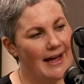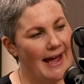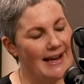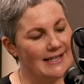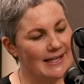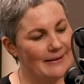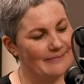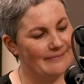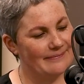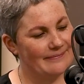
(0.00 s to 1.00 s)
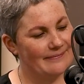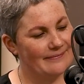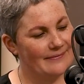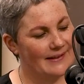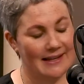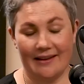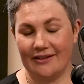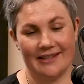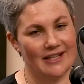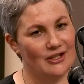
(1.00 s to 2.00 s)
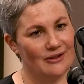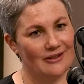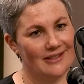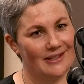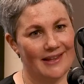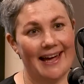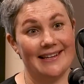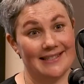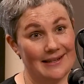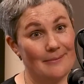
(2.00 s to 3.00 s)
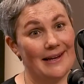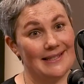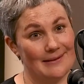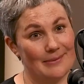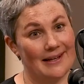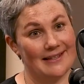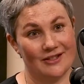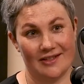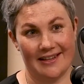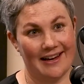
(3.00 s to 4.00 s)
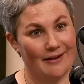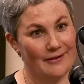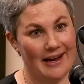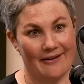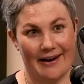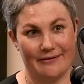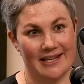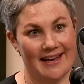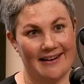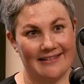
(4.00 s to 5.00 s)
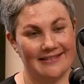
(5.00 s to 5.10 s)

And they love it there too. So that is an amazing place, just like half an hour out of town.